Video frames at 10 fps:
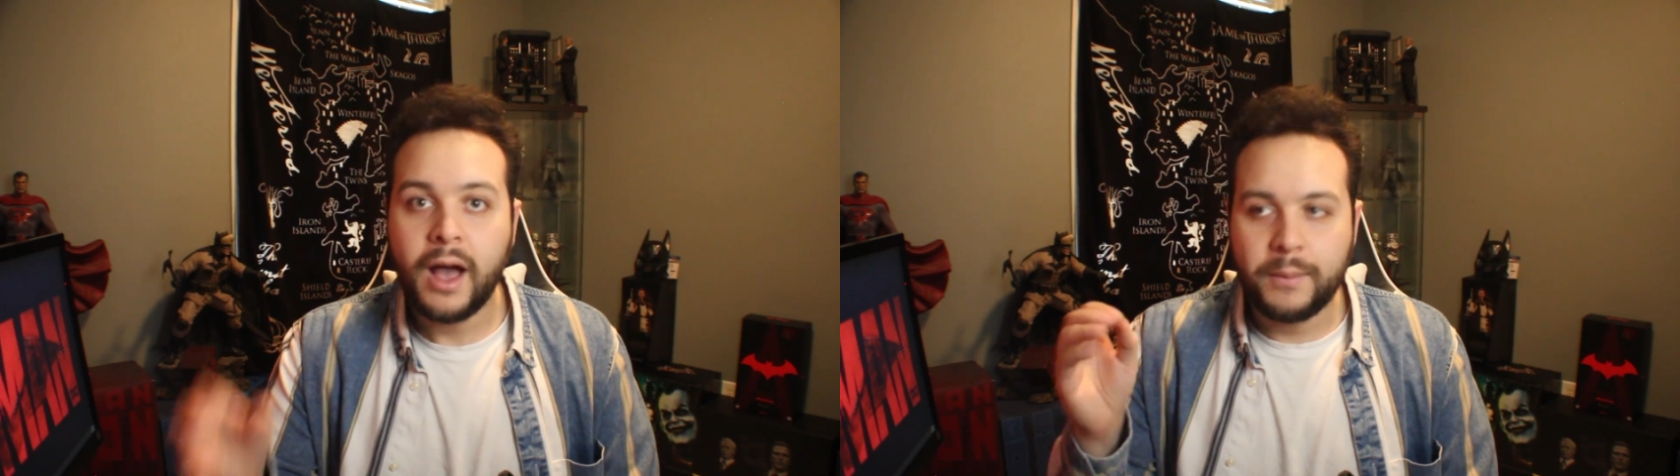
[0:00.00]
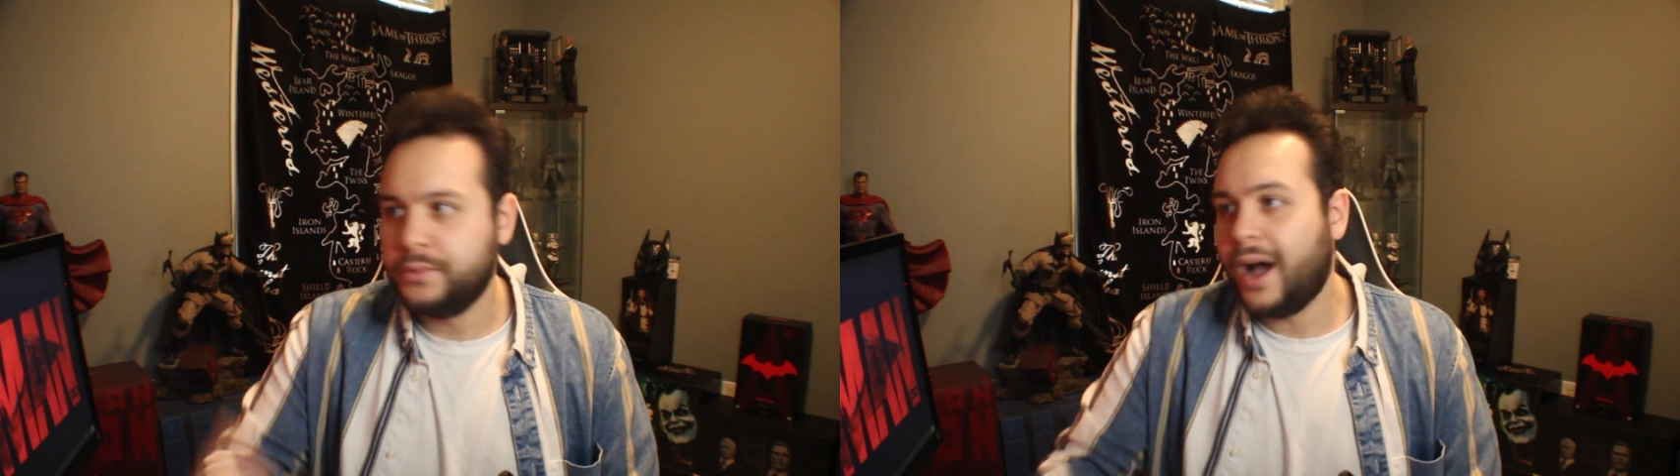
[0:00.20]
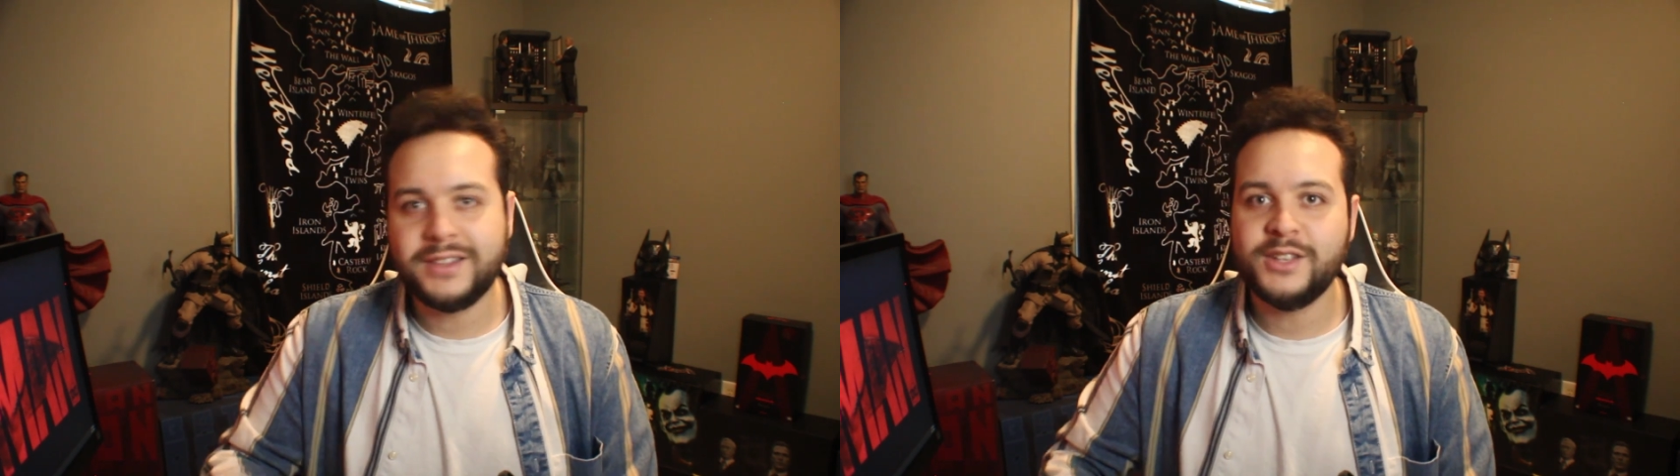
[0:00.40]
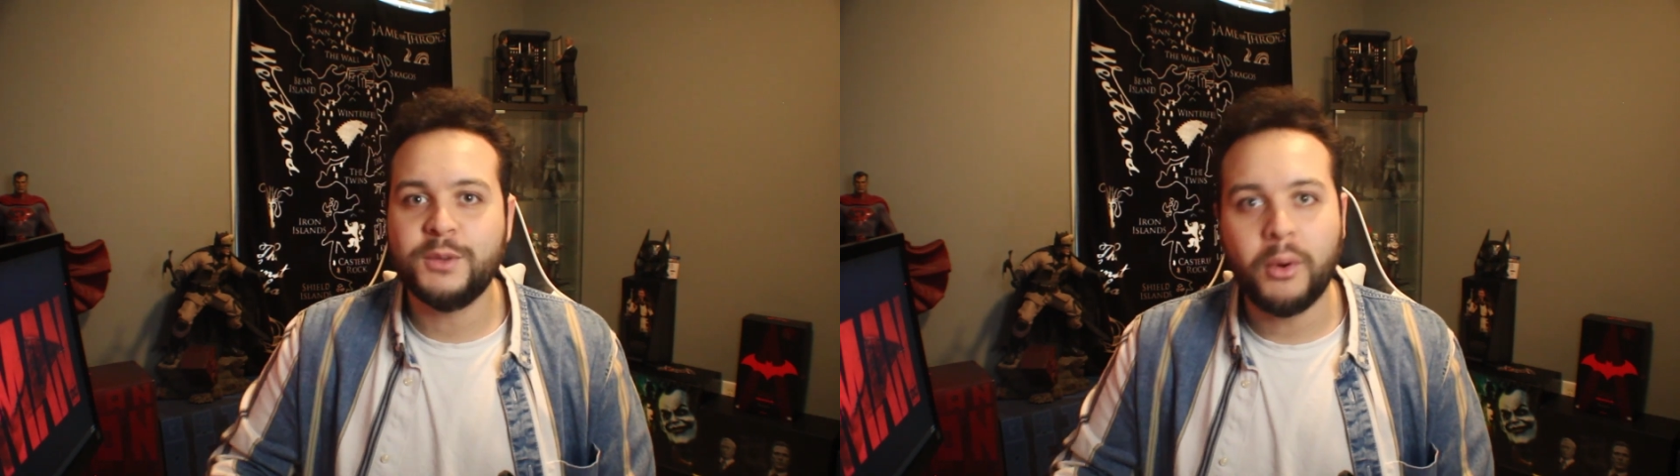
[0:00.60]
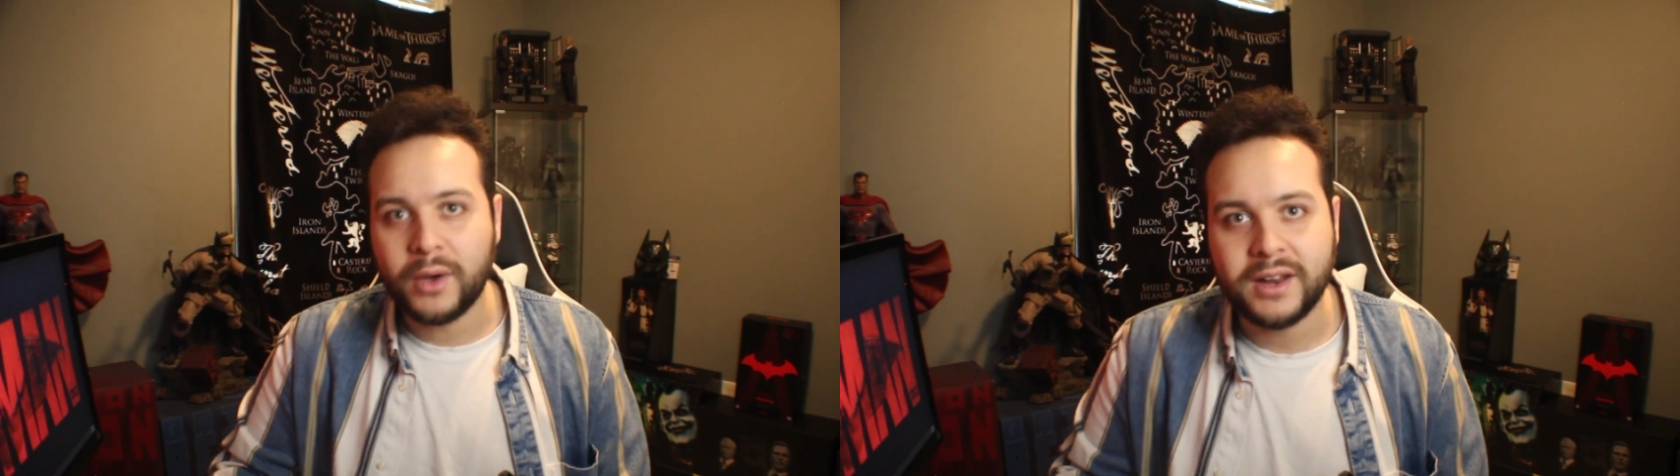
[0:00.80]
I'm not
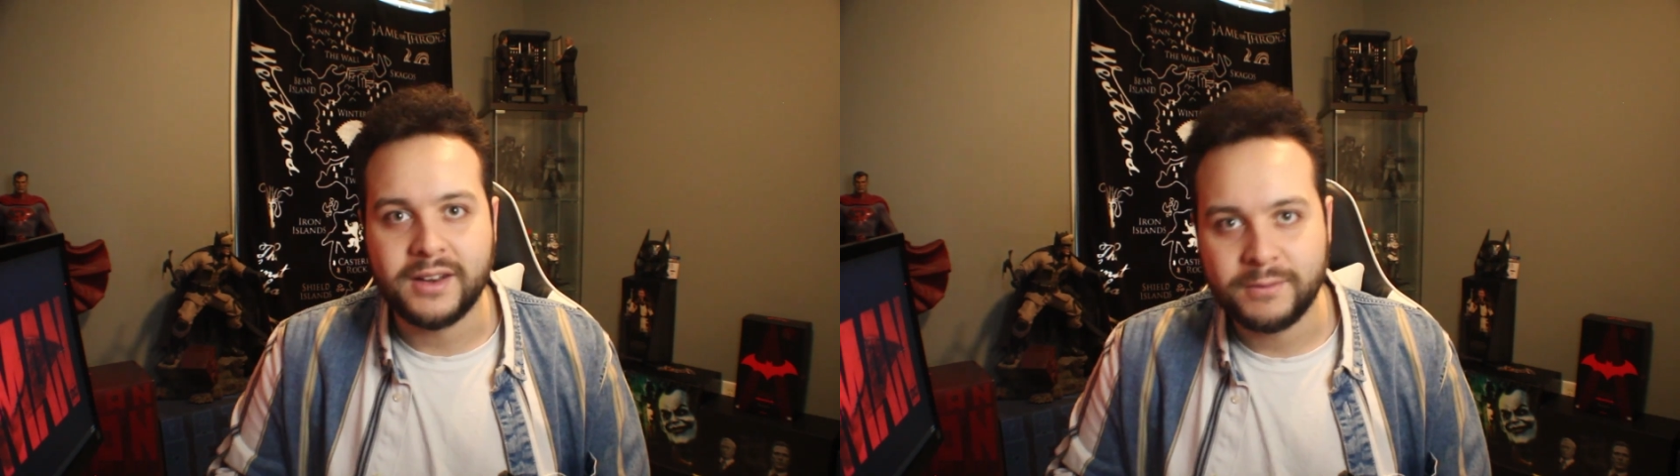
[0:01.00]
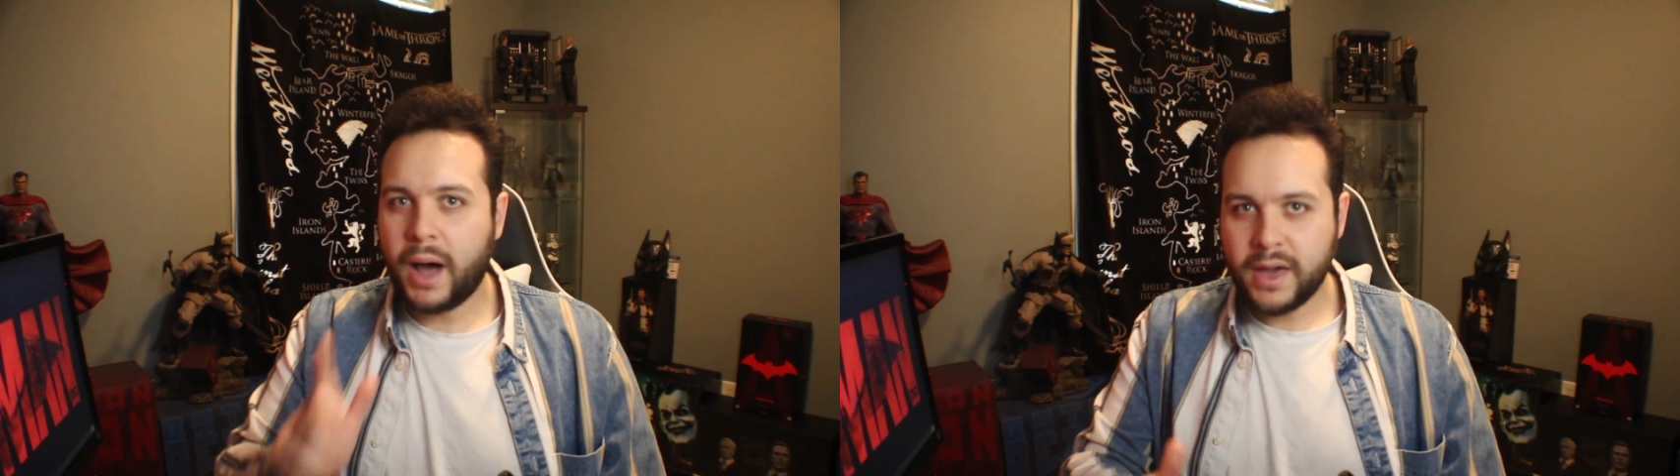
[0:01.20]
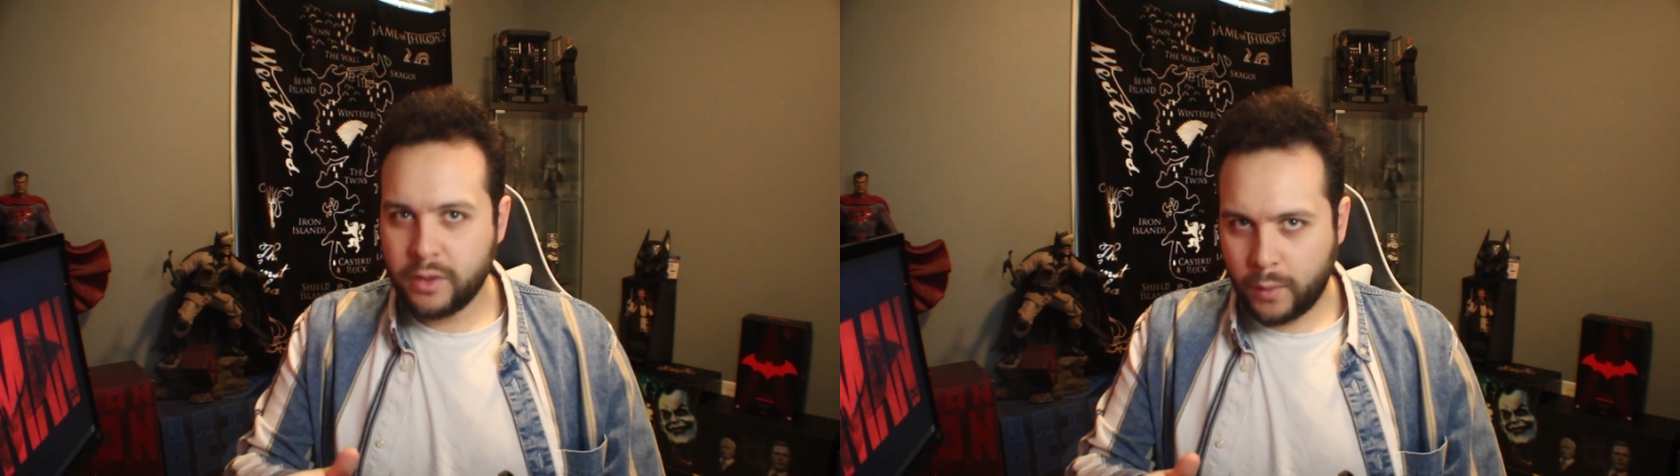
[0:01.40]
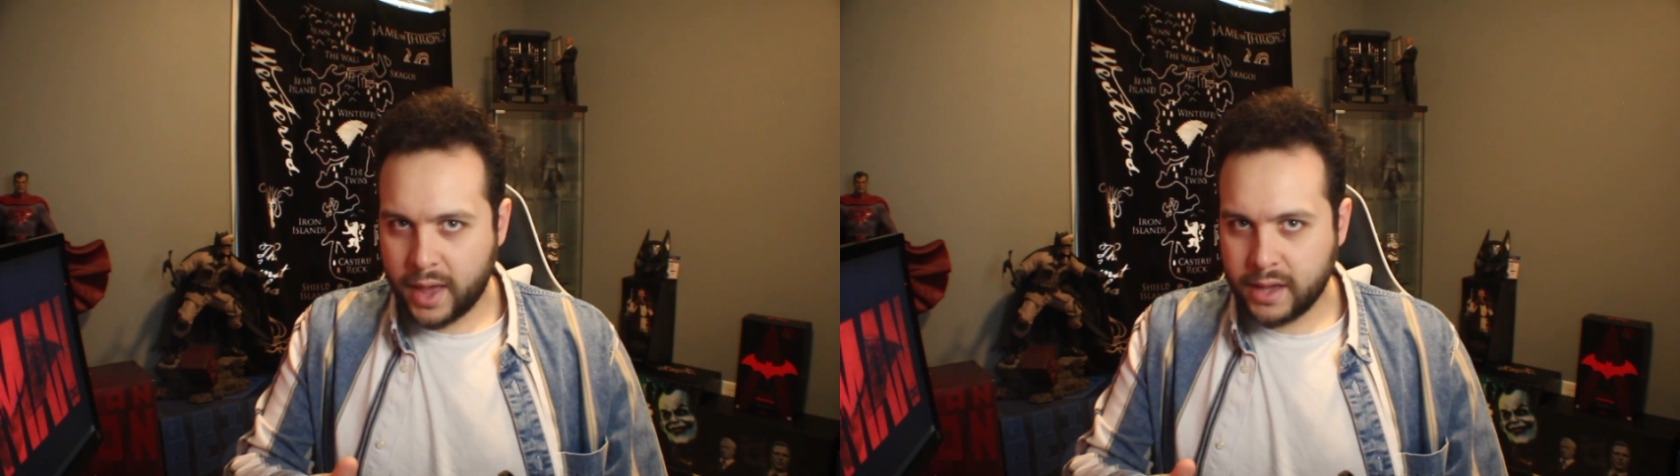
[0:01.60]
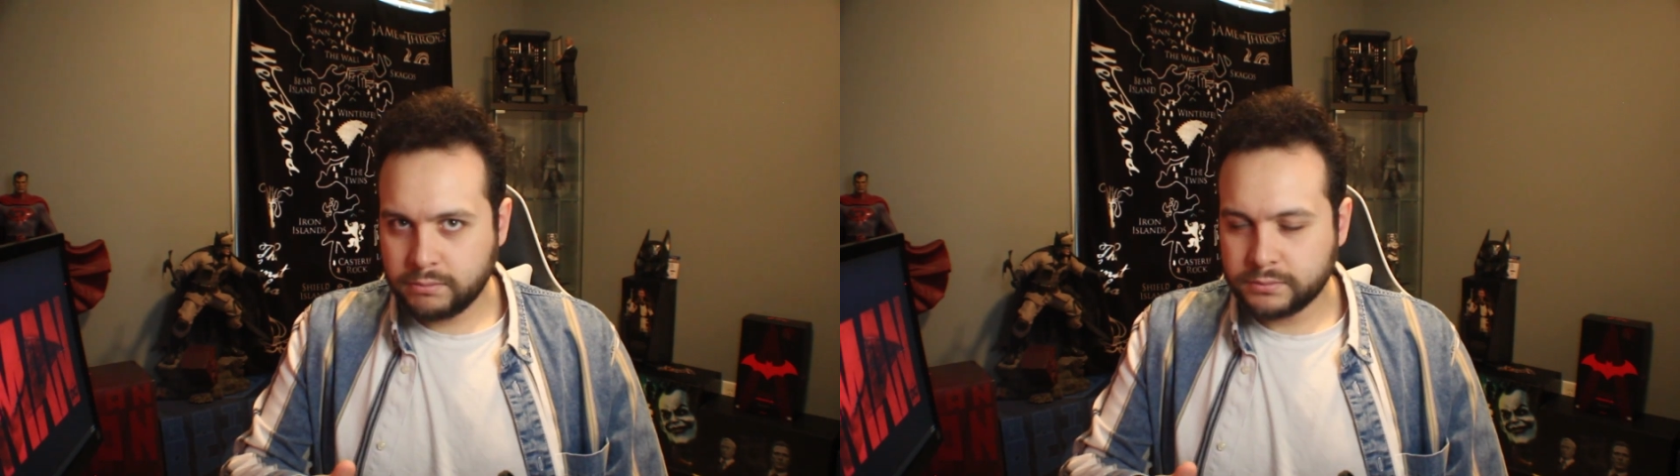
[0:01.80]
disappointed. By the
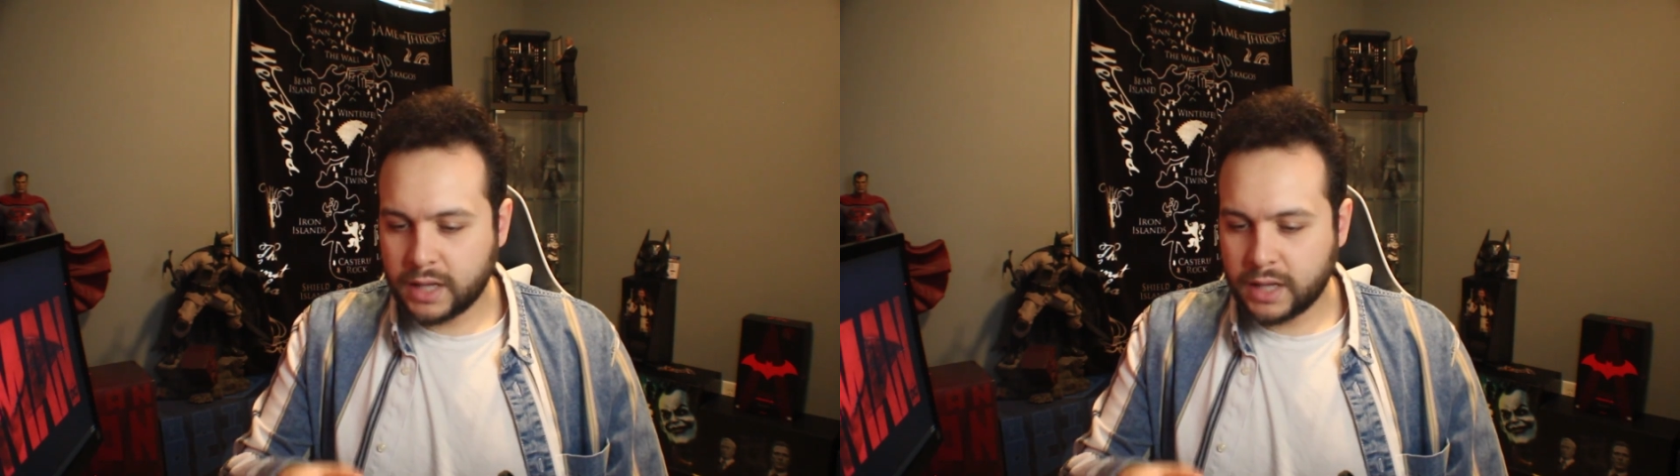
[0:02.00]
way,